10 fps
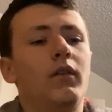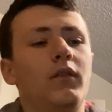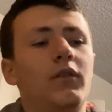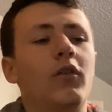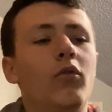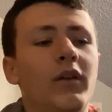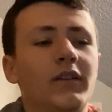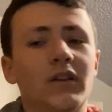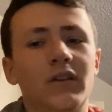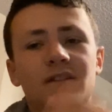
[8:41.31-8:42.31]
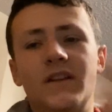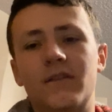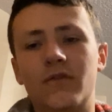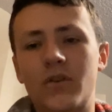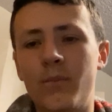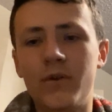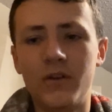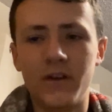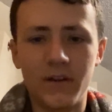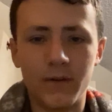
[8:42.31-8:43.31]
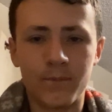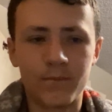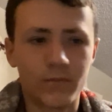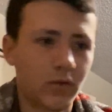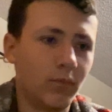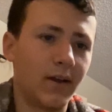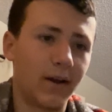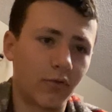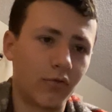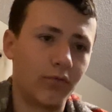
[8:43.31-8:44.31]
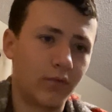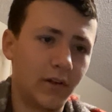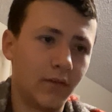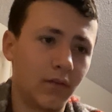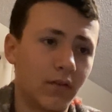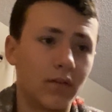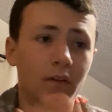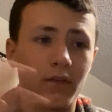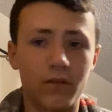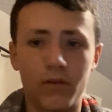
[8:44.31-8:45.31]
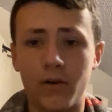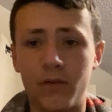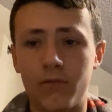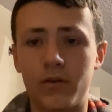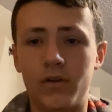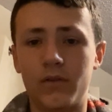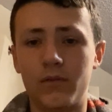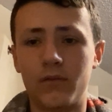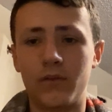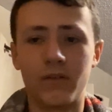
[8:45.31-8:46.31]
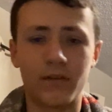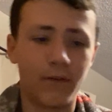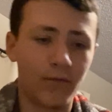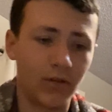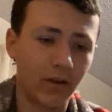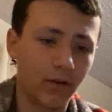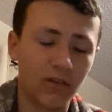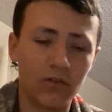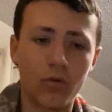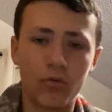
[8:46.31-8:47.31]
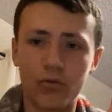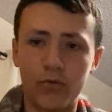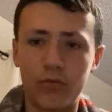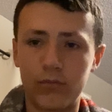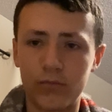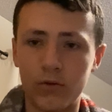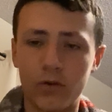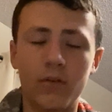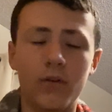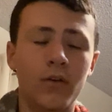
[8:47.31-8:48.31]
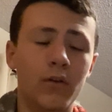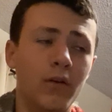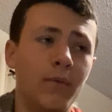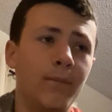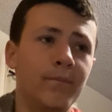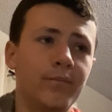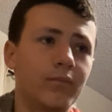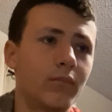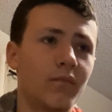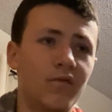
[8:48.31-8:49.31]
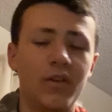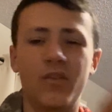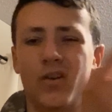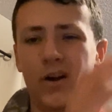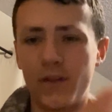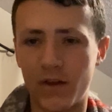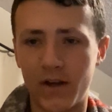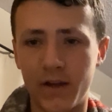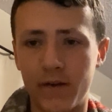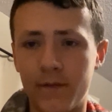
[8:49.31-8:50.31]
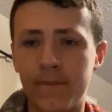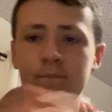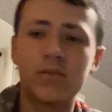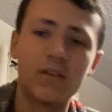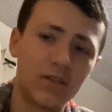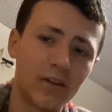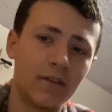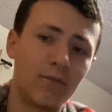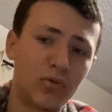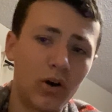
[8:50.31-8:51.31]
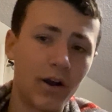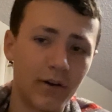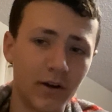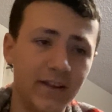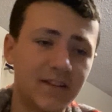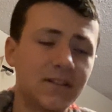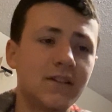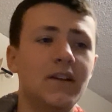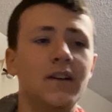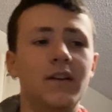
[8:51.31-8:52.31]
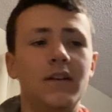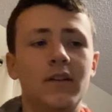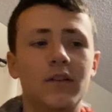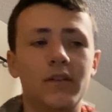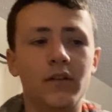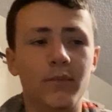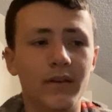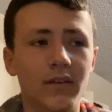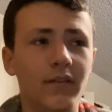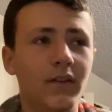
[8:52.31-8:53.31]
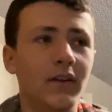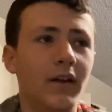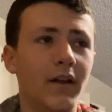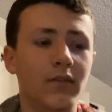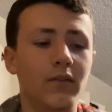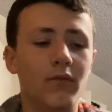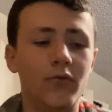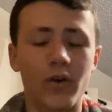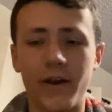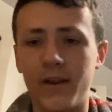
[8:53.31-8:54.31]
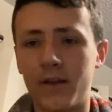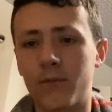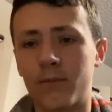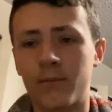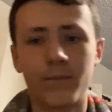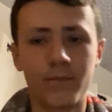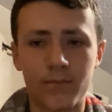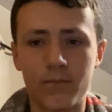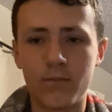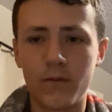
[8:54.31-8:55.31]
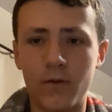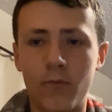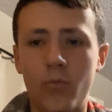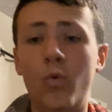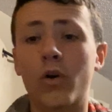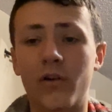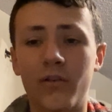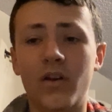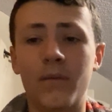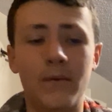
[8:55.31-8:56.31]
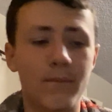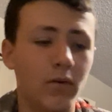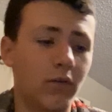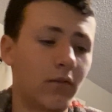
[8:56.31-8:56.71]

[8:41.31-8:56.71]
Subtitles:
So like the sense of community could be actual friends, sense of, instead of like social or friends online. The sense of progress could be seen as in writing, words on my book.